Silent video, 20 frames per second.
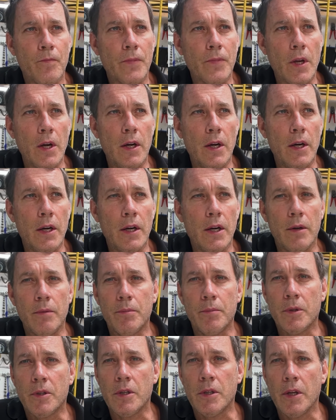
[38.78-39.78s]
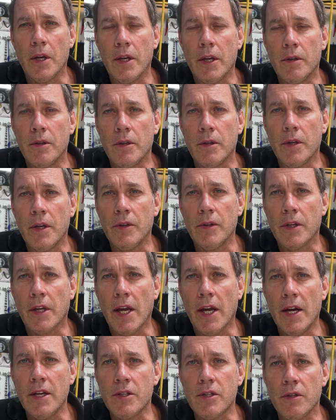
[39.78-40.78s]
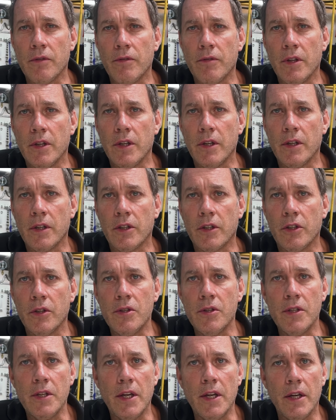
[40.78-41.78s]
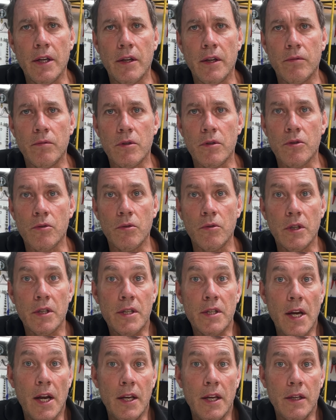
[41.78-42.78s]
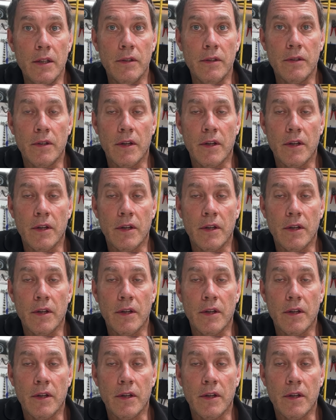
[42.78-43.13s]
But in the case of the Guzzi, it was all Italian.